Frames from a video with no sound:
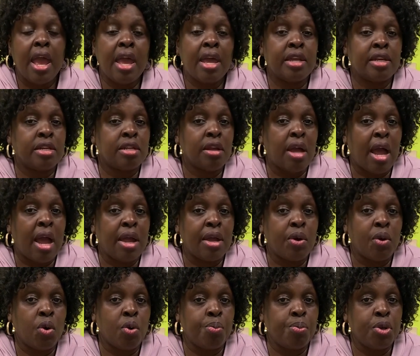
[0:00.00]
and I
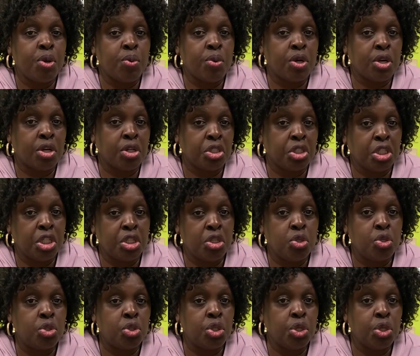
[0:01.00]
hope you will continue